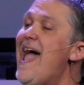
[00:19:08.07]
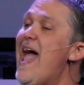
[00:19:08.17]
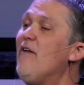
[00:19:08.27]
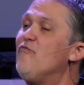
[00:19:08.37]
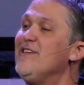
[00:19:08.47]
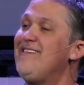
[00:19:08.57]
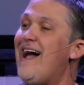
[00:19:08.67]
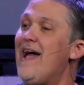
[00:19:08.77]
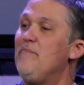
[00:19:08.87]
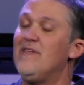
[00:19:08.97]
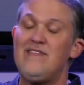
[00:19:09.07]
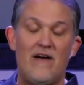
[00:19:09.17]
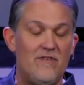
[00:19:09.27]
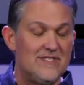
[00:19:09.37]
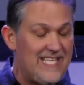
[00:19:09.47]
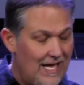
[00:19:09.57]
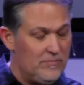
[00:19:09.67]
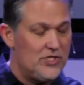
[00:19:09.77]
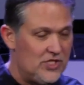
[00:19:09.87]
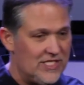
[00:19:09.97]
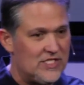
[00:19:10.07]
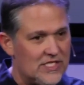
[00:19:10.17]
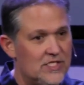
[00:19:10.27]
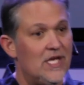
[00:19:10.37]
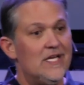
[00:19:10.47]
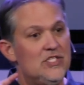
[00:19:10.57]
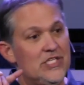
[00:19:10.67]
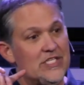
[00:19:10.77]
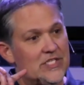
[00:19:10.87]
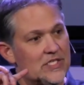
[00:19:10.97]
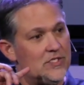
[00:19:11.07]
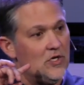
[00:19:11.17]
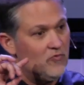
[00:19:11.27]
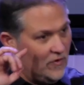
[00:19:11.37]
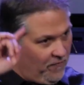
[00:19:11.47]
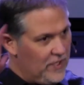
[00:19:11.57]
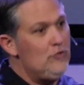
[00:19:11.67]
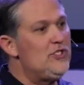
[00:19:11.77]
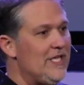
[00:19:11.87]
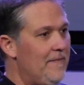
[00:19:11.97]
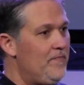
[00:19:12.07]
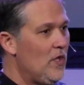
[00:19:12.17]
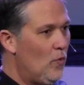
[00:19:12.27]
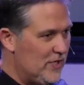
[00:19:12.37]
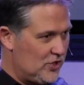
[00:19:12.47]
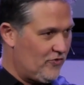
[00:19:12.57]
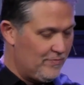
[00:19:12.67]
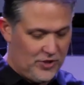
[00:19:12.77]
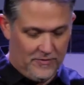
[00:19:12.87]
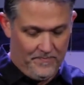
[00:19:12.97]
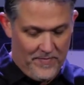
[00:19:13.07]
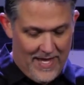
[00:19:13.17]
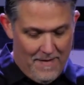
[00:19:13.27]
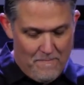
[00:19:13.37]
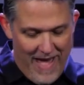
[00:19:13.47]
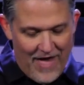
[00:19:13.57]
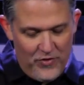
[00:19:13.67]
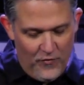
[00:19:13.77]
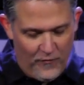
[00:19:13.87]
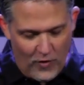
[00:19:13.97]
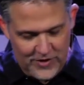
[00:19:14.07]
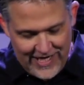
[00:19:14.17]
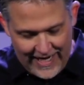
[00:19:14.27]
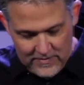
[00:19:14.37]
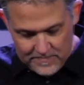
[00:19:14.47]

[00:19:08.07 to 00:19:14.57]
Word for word: Every time the devil tempts Jesus, Jesus refutes it with scripture. Matthew 4:10,